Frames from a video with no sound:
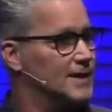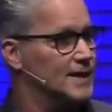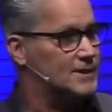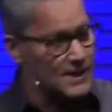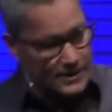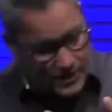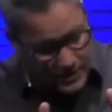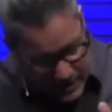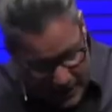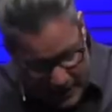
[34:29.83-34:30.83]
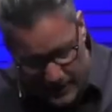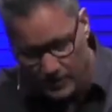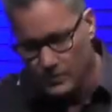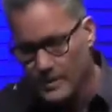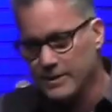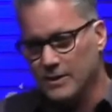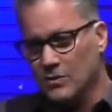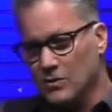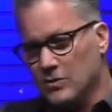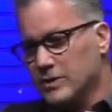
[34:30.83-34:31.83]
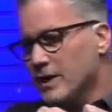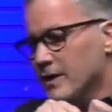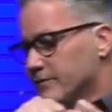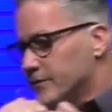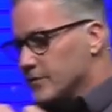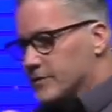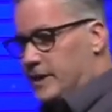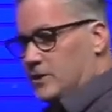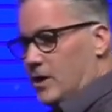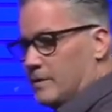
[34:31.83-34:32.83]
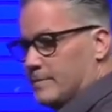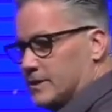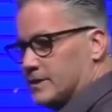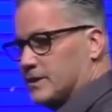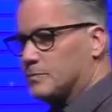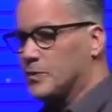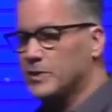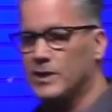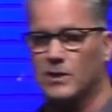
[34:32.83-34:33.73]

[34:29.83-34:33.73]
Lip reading: It's not just taking away the old filthy garments. It's putting